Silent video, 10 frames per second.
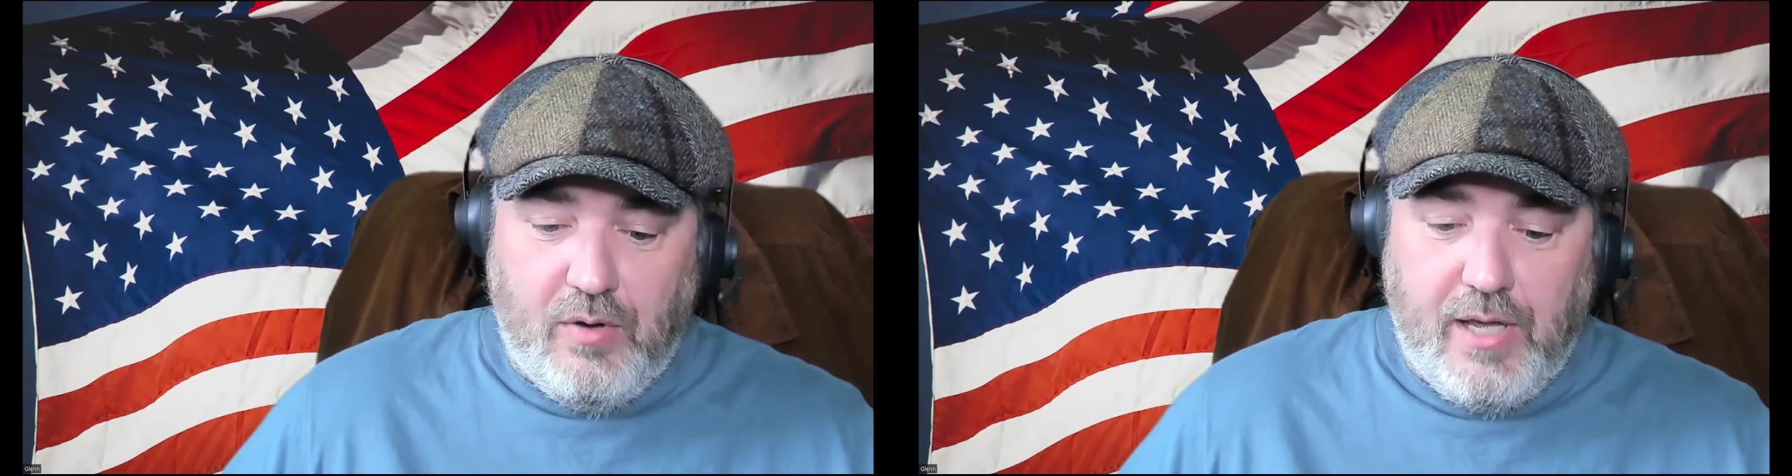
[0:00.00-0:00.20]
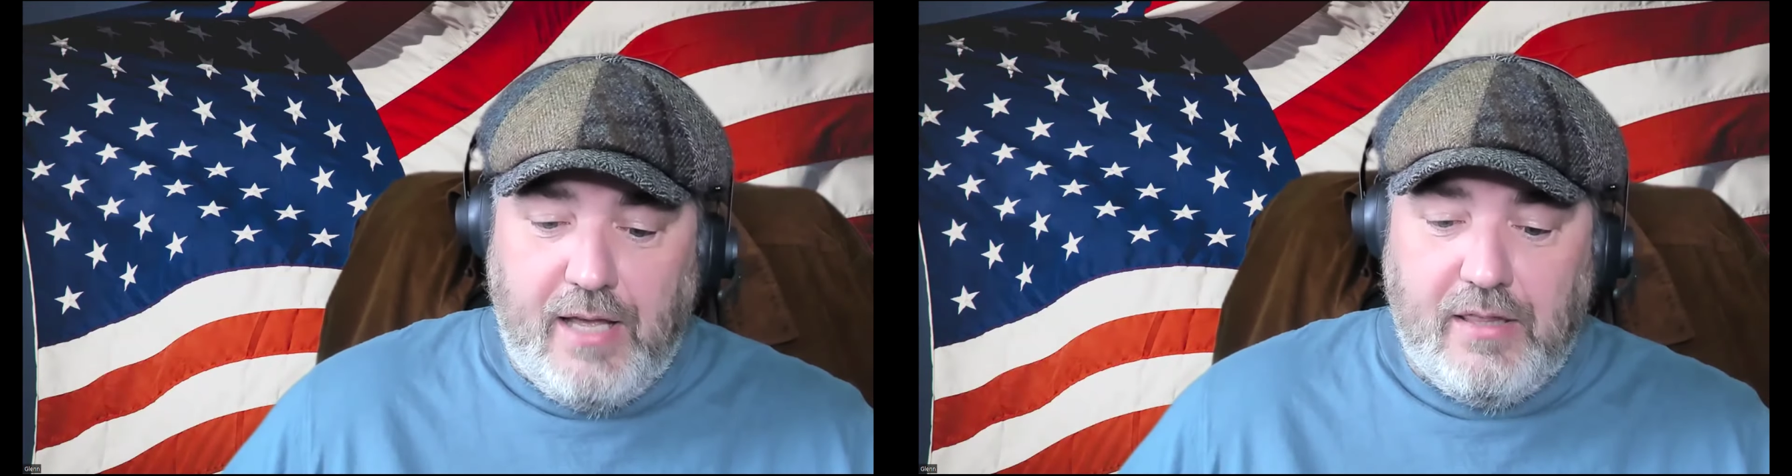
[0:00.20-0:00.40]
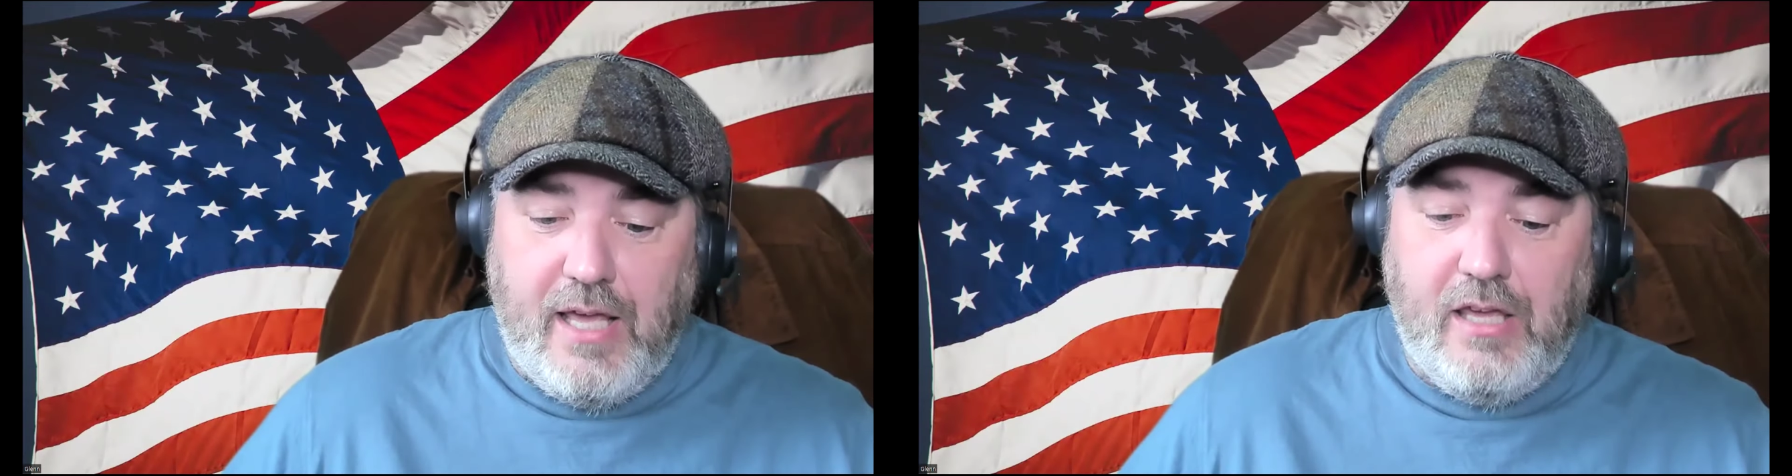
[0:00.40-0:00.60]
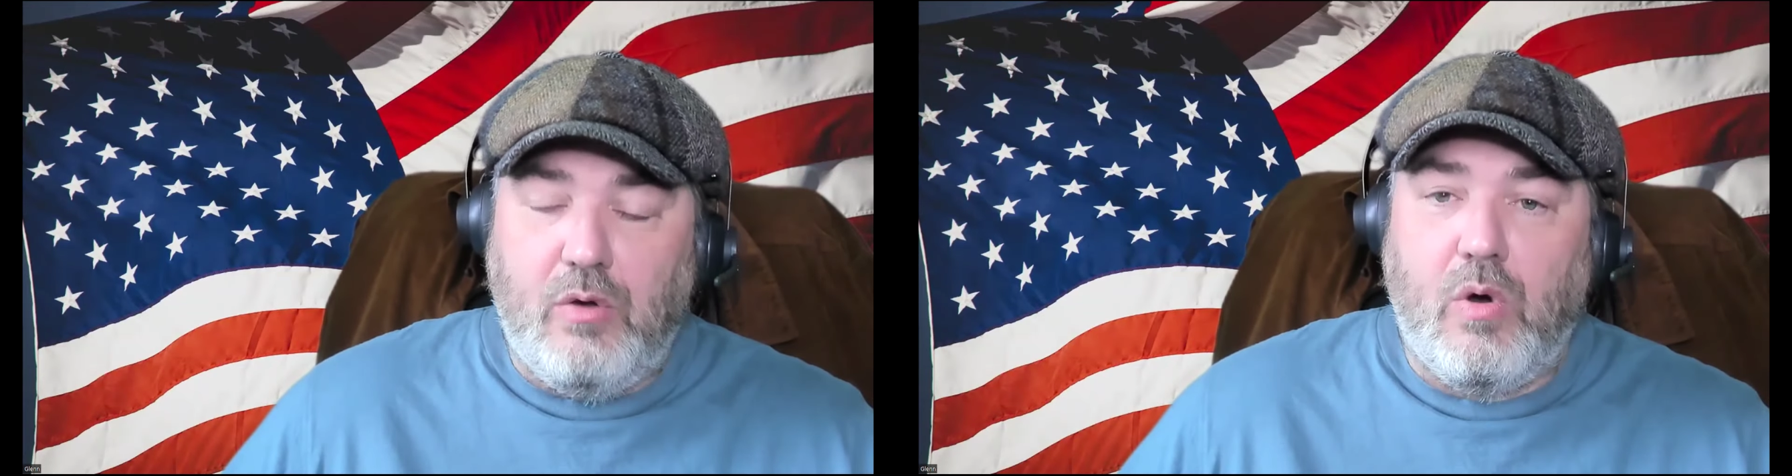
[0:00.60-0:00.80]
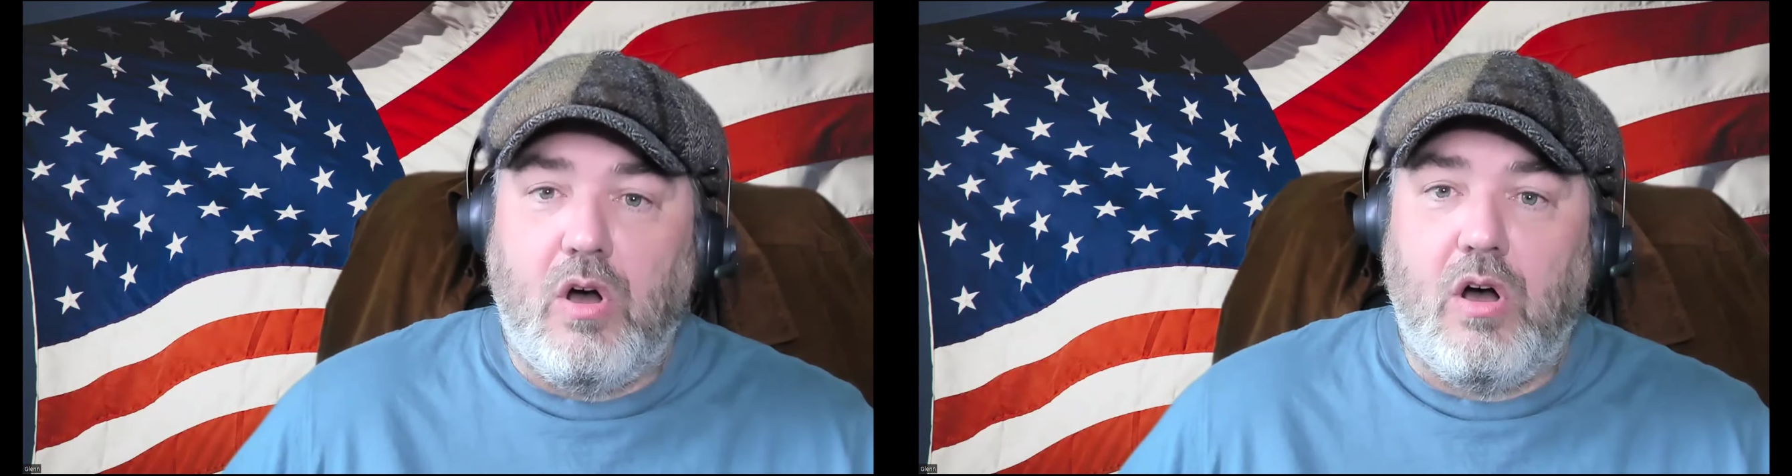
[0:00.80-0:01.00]
Okay, thank
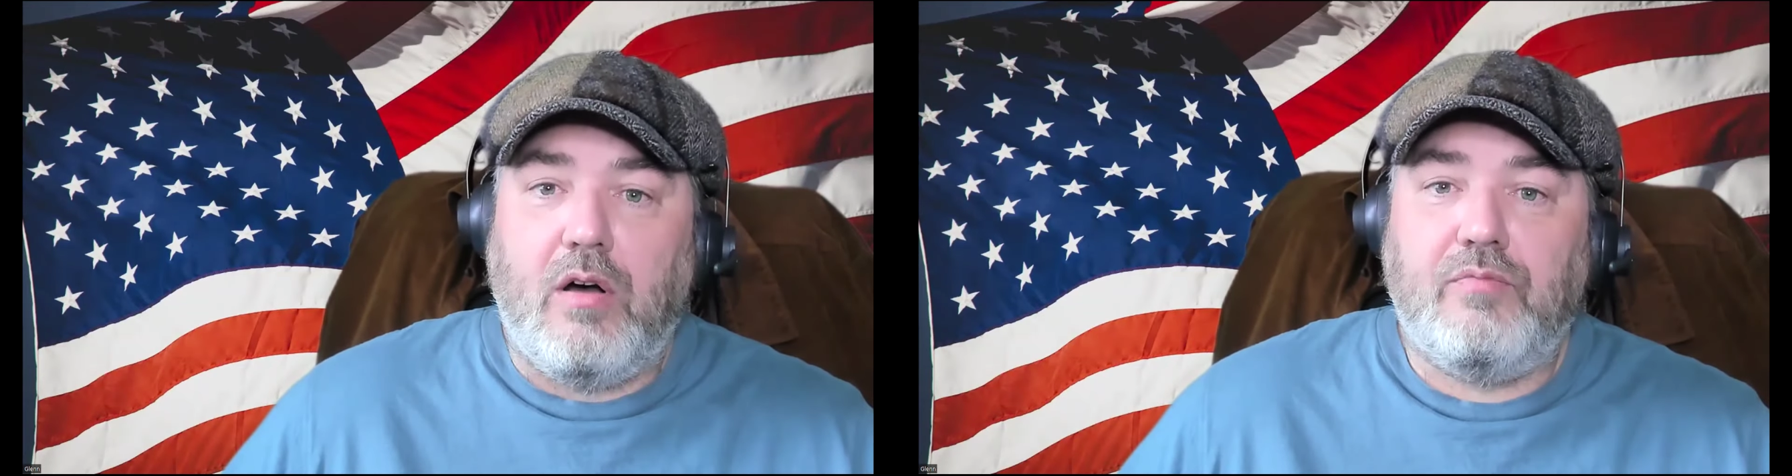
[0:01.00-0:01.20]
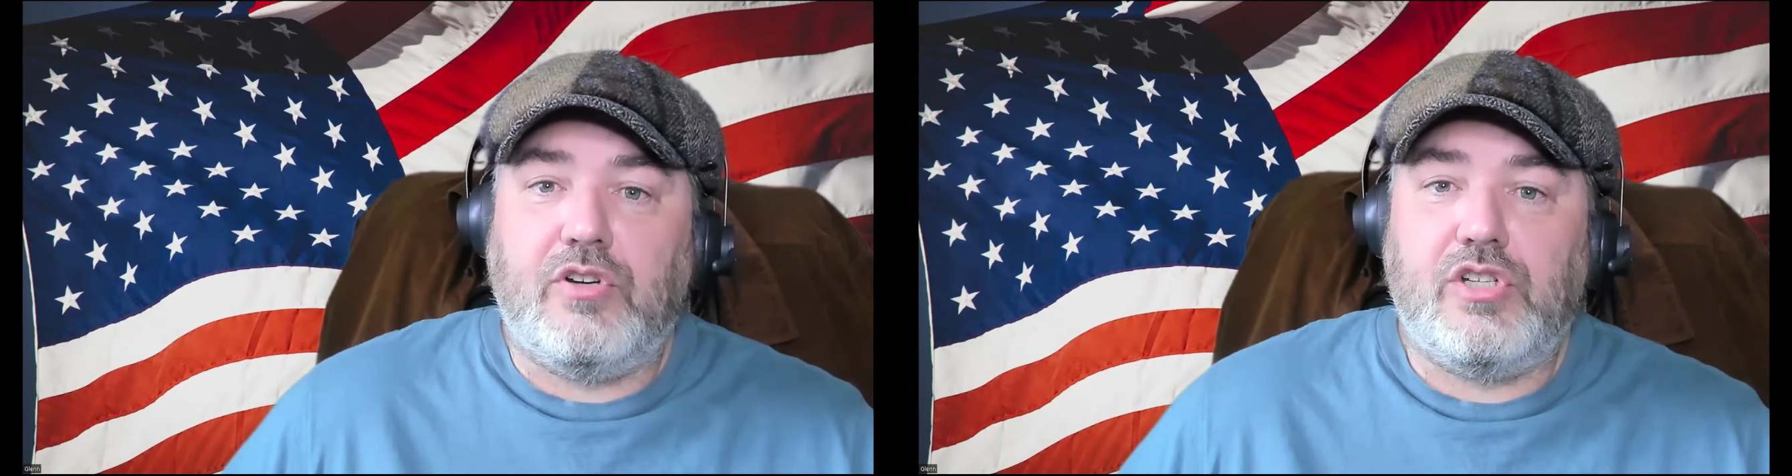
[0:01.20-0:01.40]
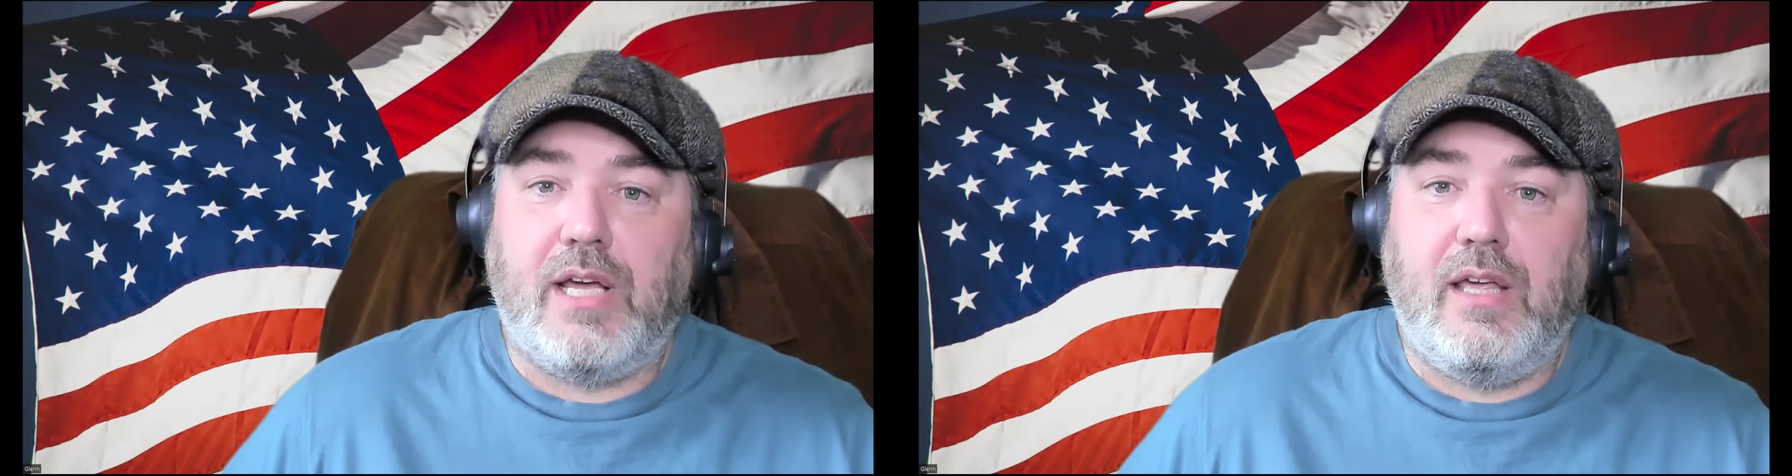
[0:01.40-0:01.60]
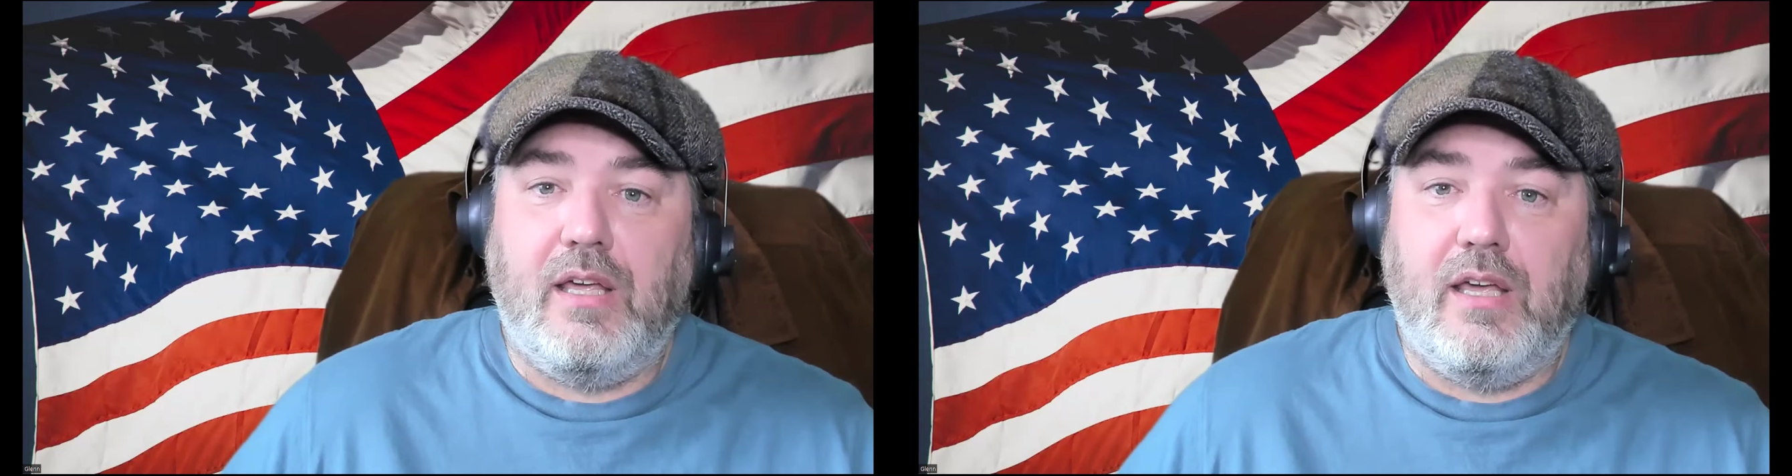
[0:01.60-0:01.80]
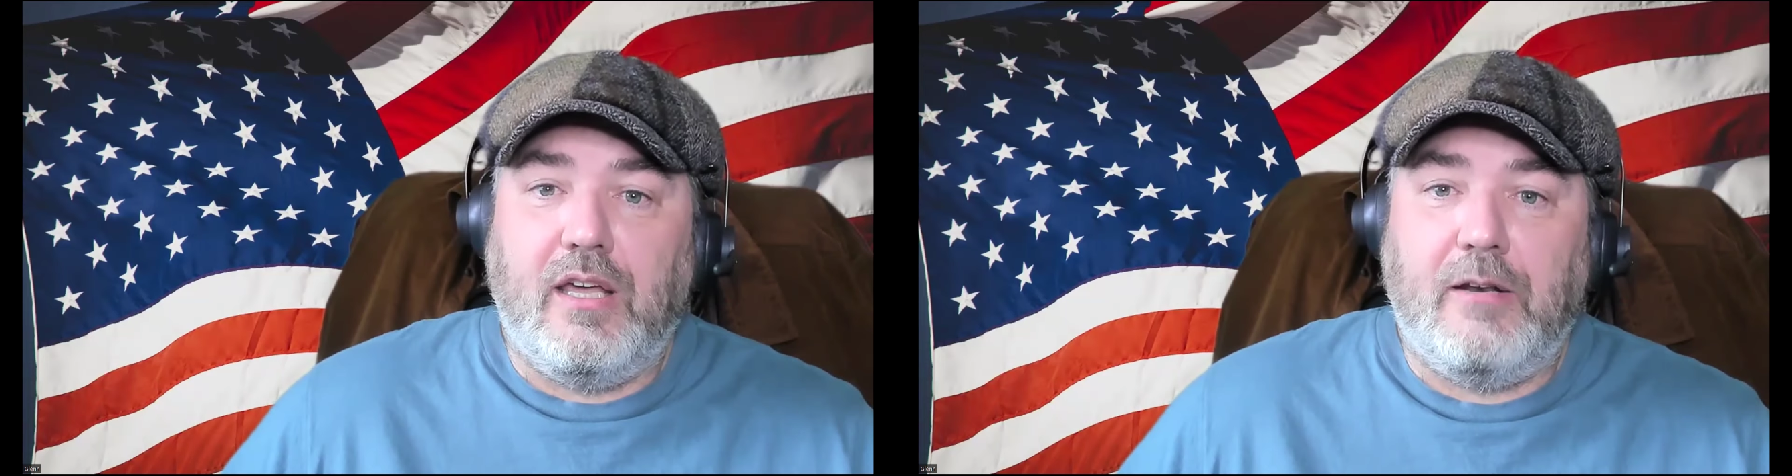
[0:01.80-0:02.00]
you all for
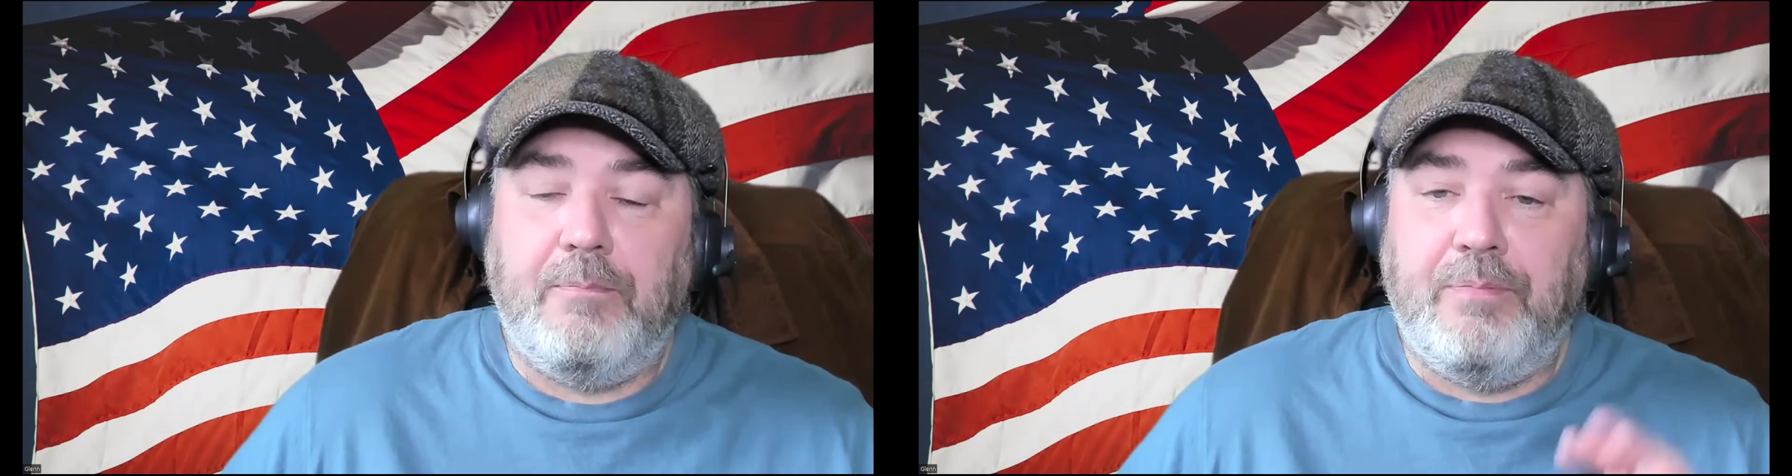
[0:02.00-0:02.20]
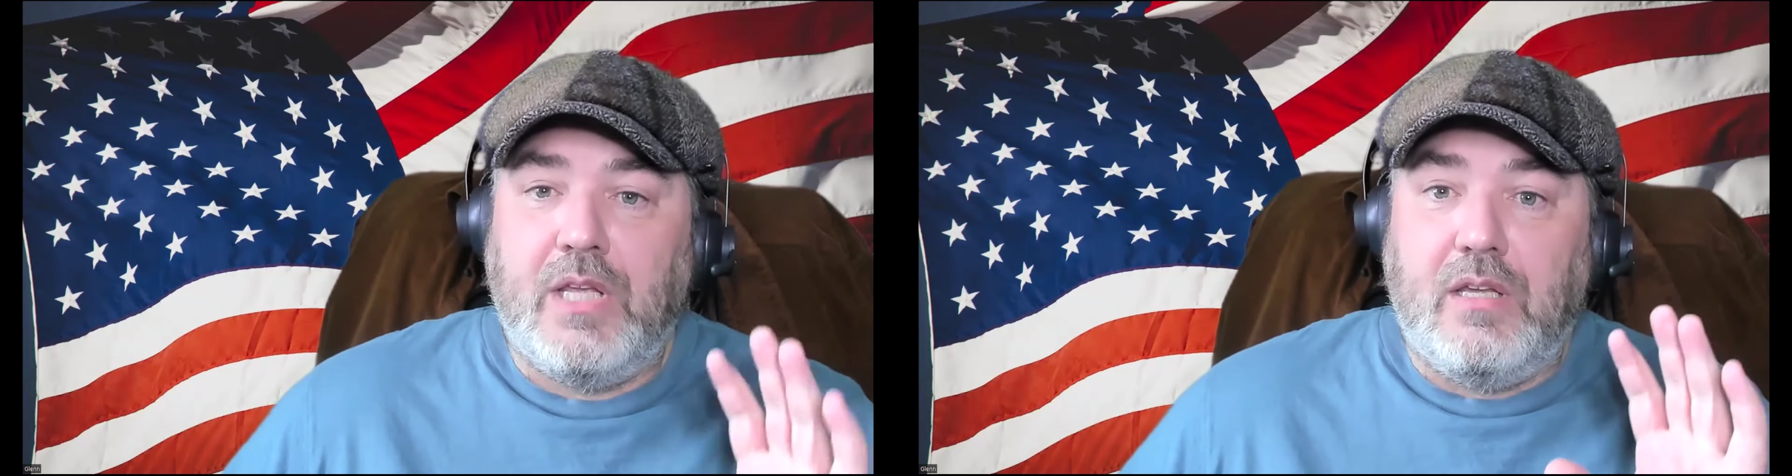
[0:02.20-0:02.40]
checking in.